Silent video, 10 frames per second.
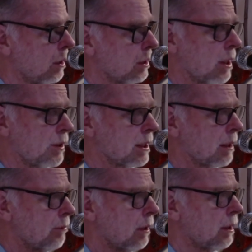So
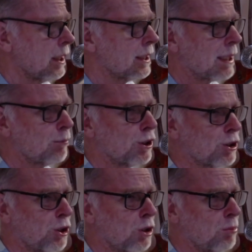there's some
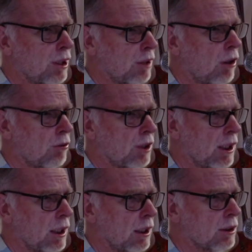discernment involved
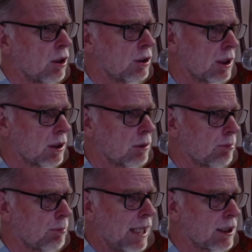here. It's not just
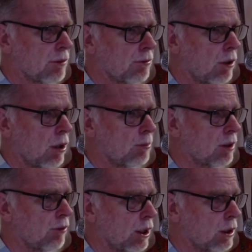passive
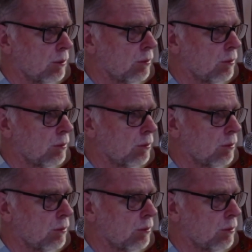observation.